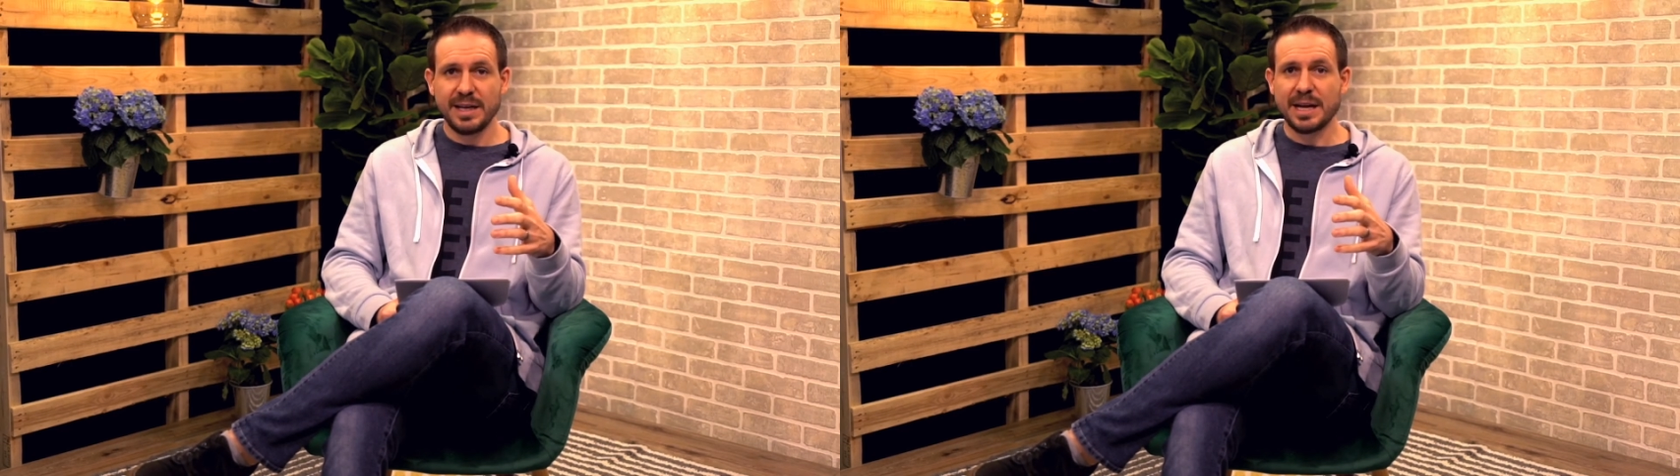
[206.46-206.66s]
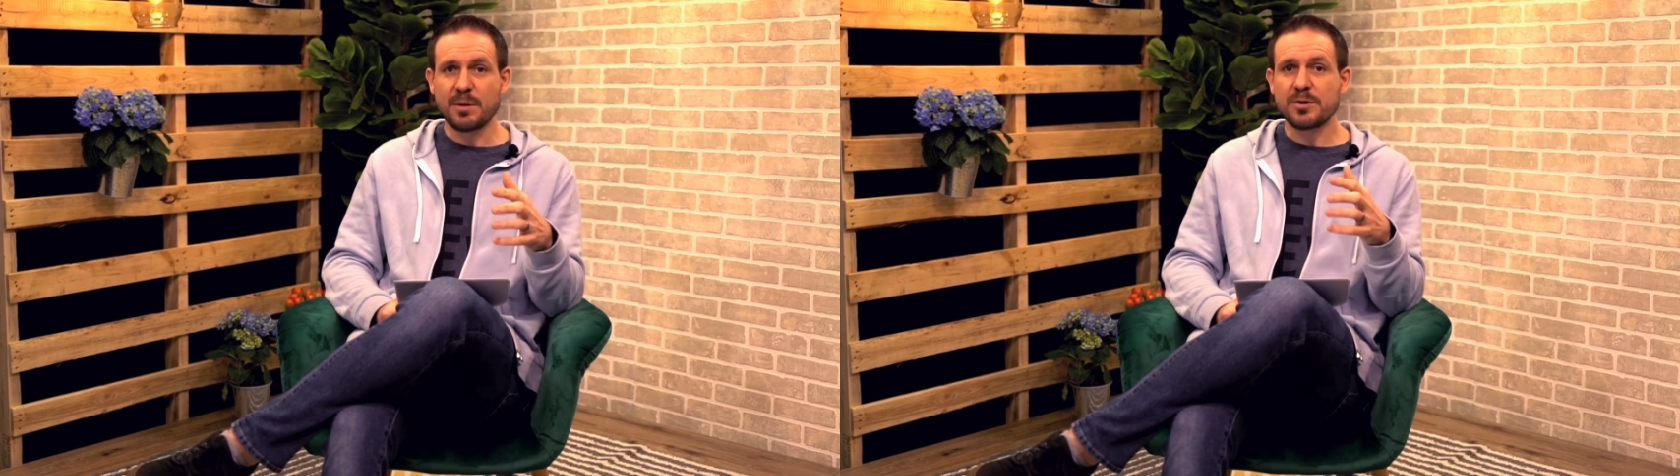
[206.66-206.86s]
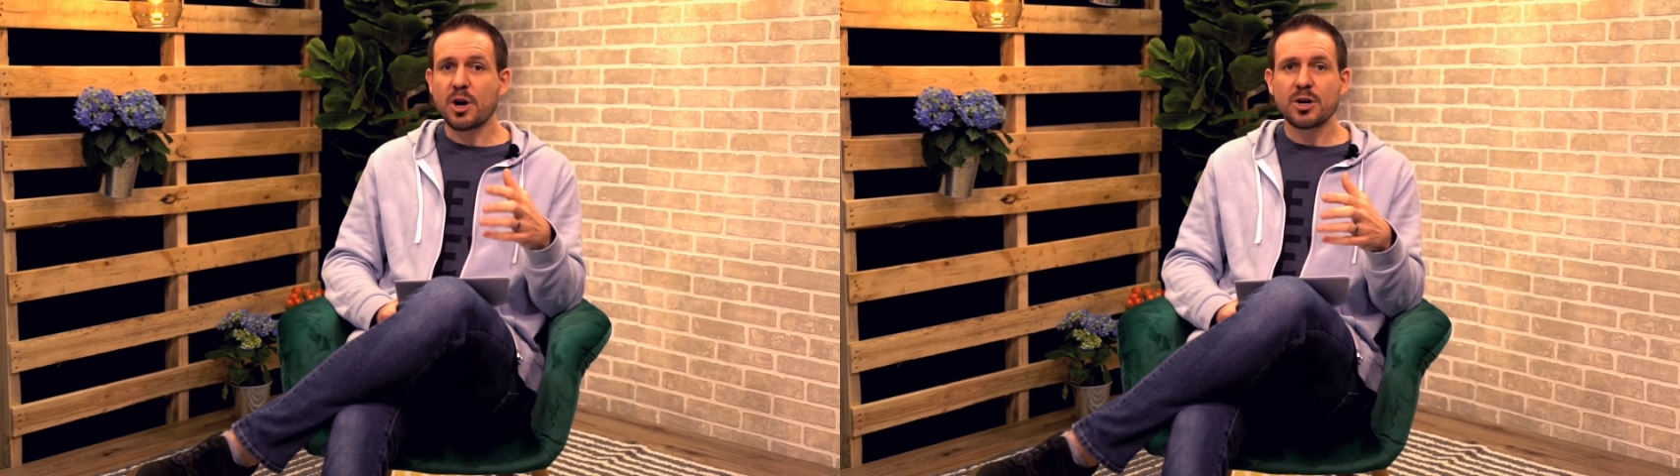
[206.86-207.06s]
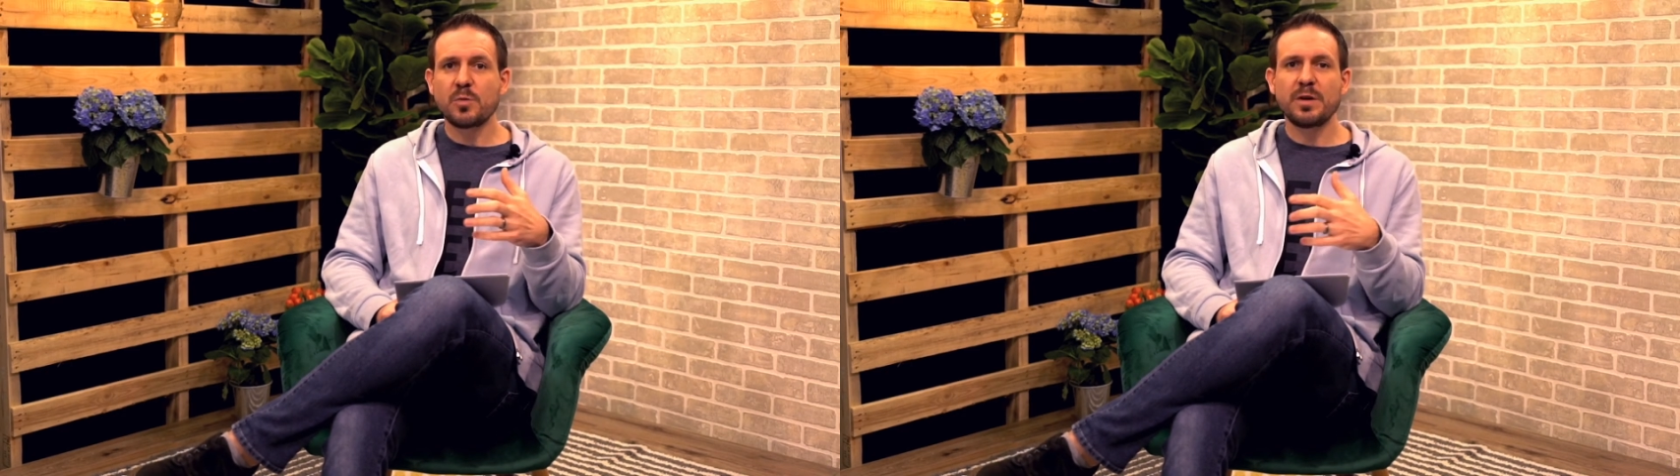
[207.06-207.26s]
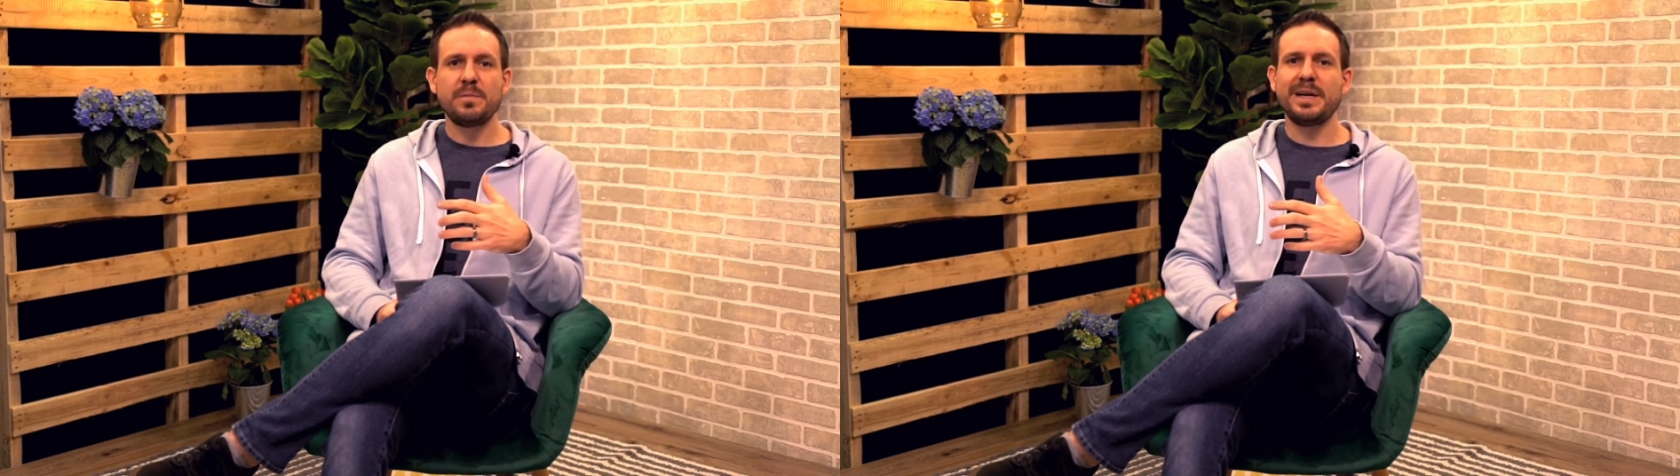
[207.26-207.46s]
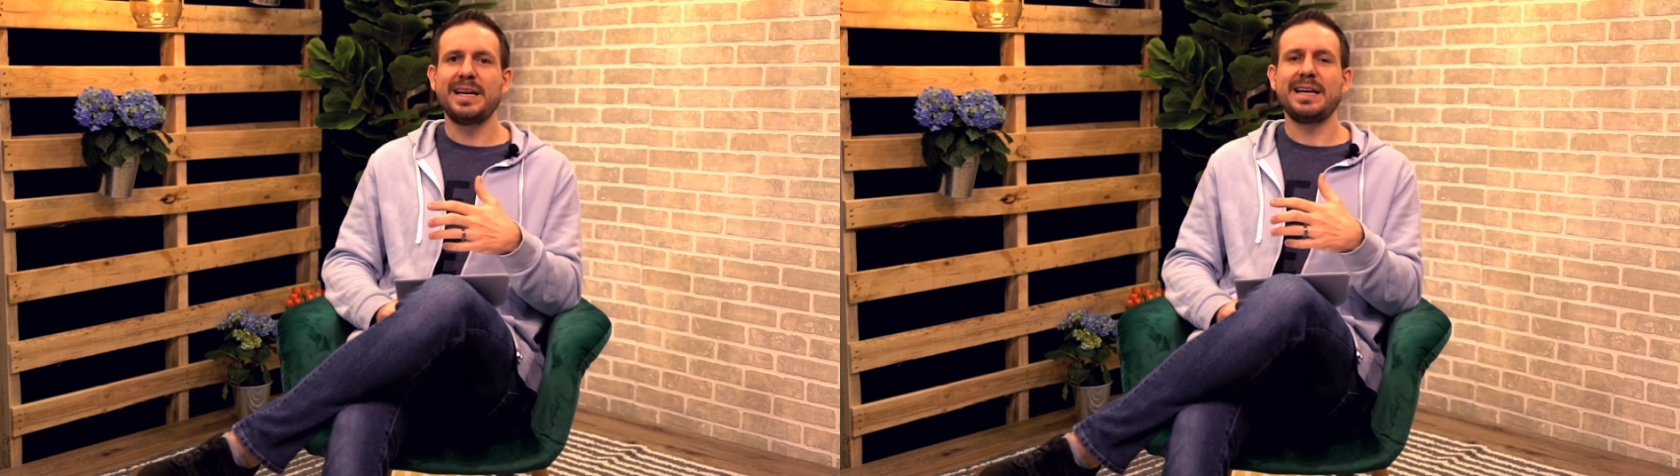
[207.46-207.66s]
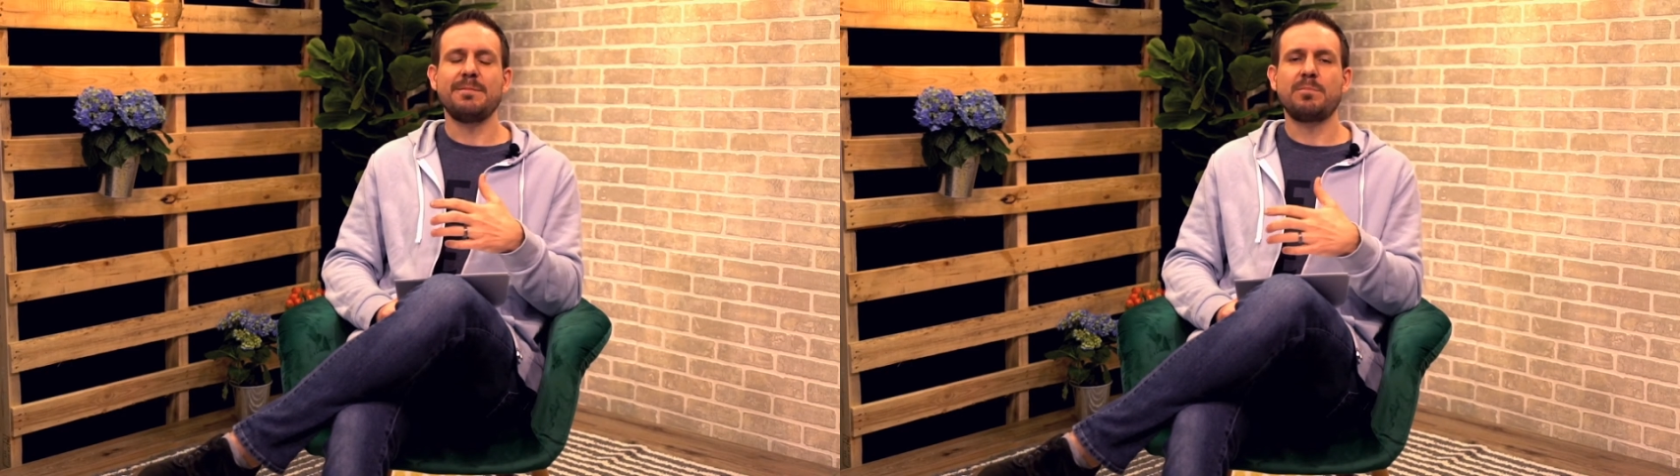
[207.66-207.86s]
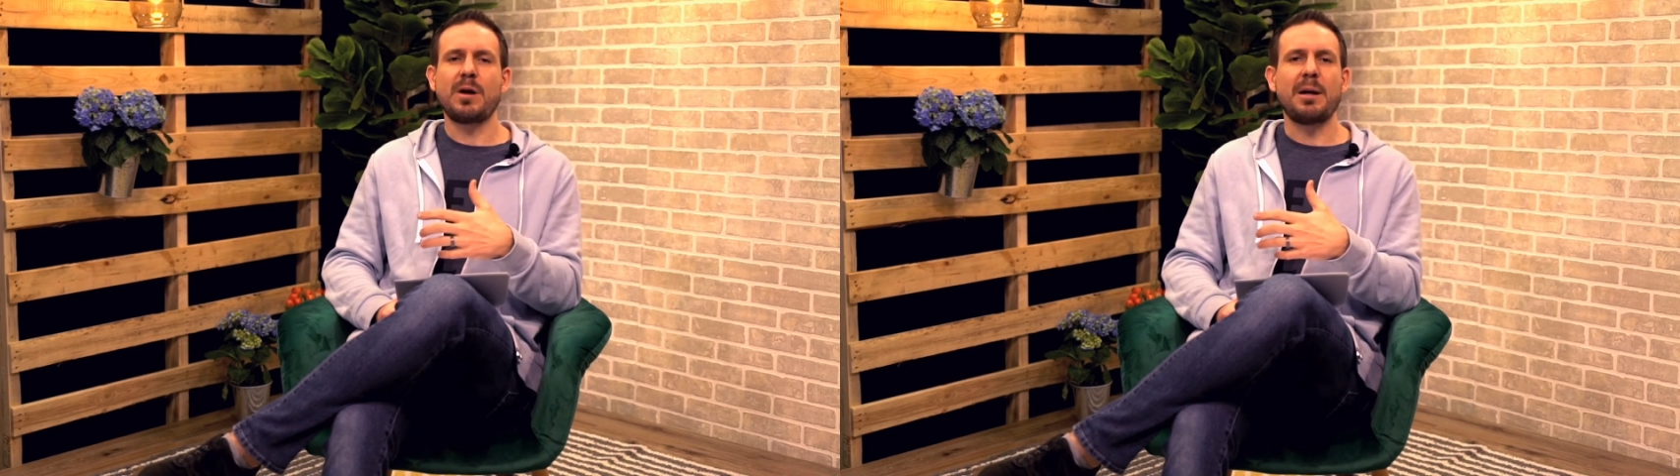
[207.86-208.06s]
Now, nard would have been
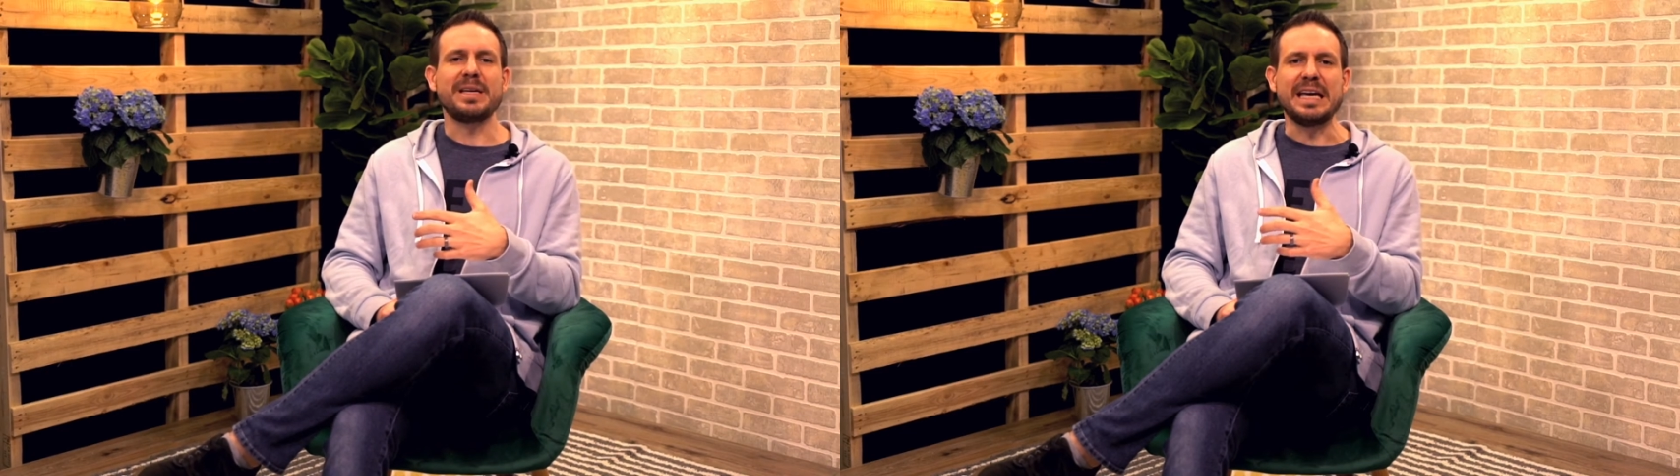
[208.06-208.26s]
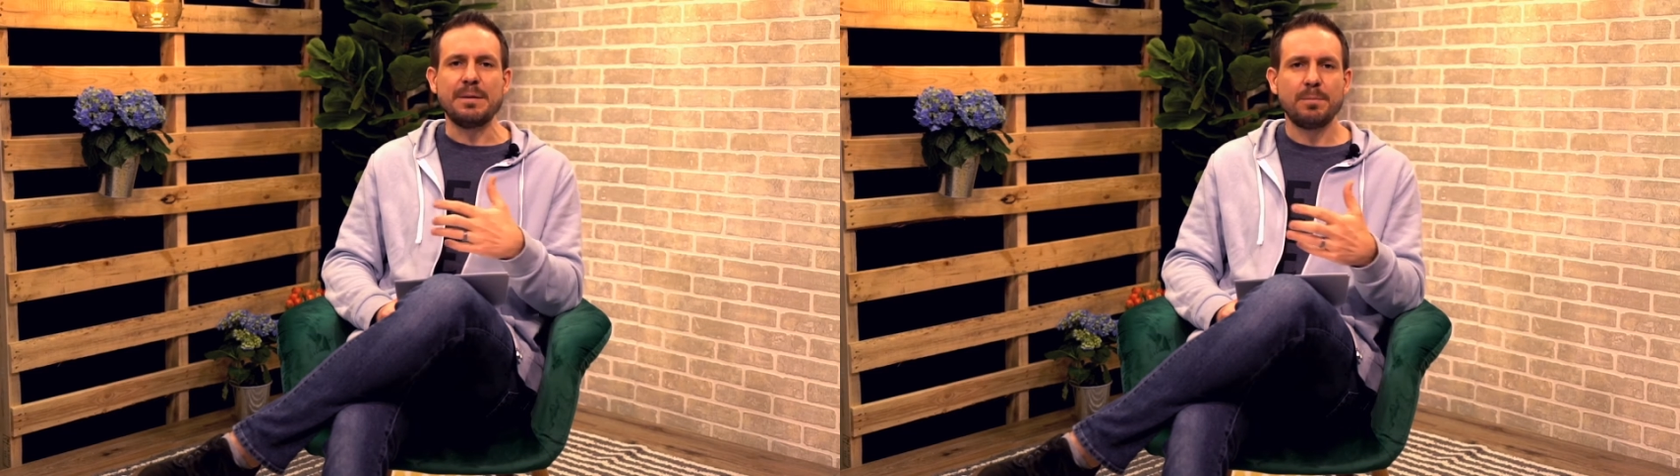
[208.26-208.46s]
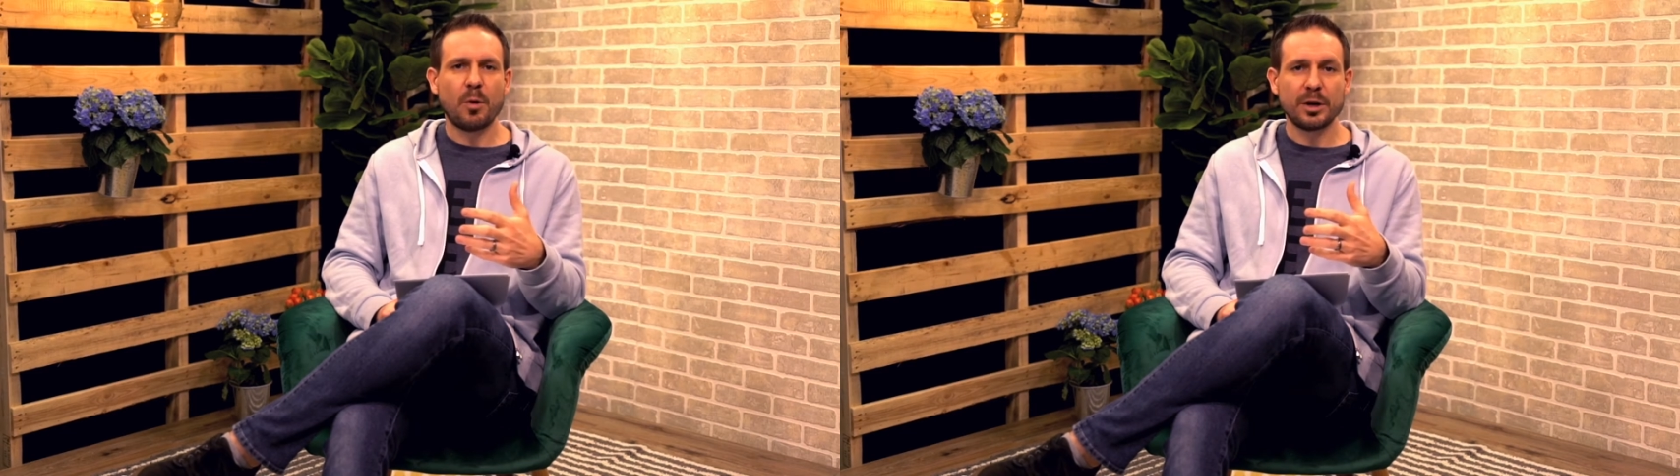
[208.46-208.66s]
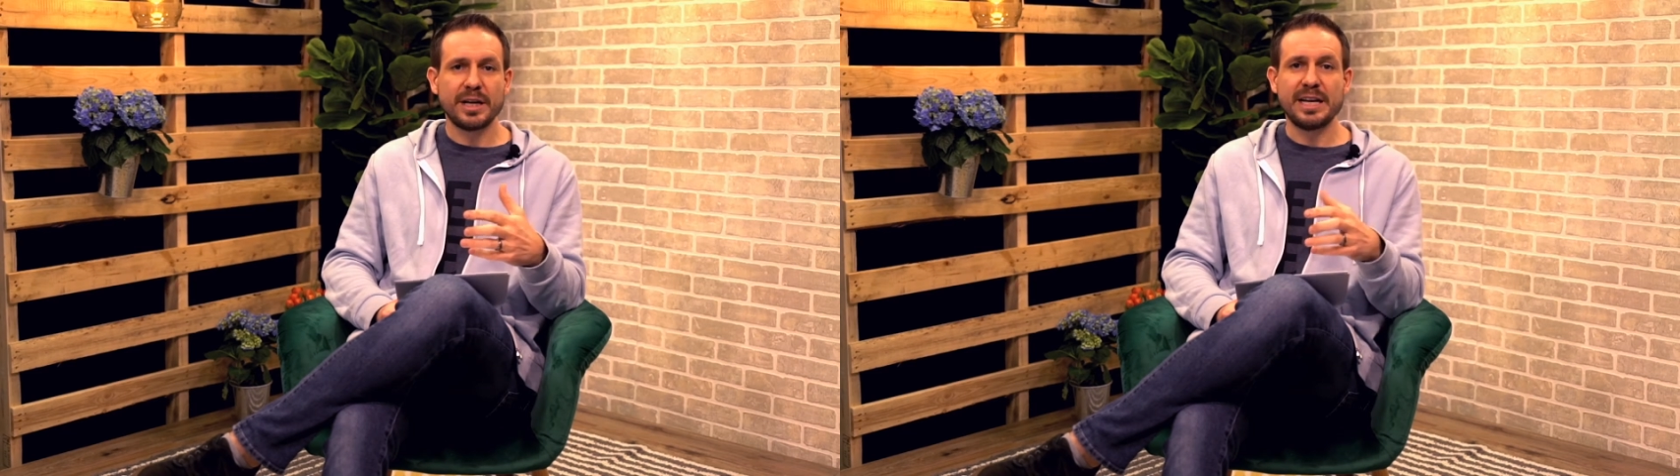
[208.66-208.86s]
probably imported.